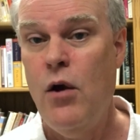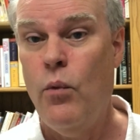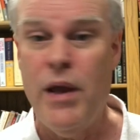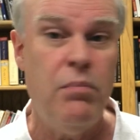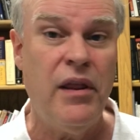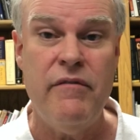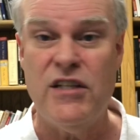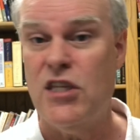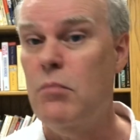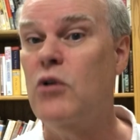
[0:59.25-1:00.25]
We believe
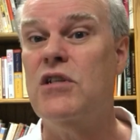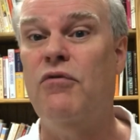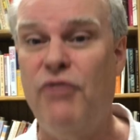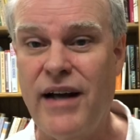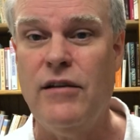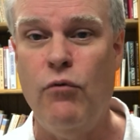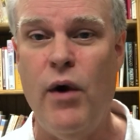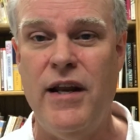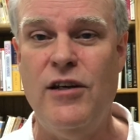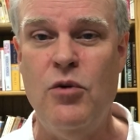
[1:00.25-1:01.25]
it's the most effective
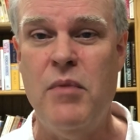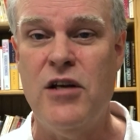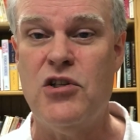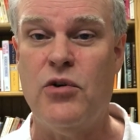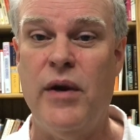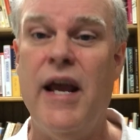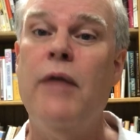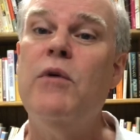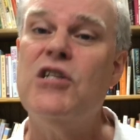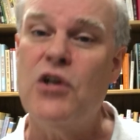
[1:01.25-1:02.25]
way to do ministry,
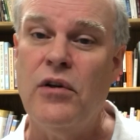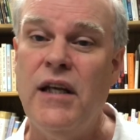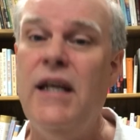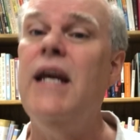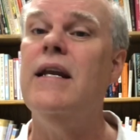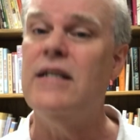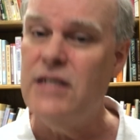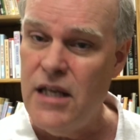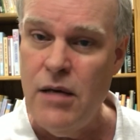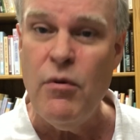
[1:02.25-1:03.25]
and we certainly need a
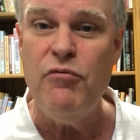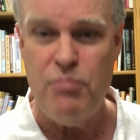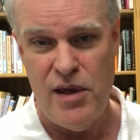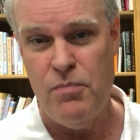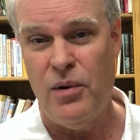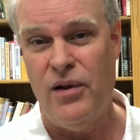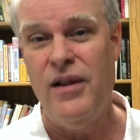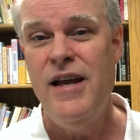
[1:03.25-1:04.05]
team of people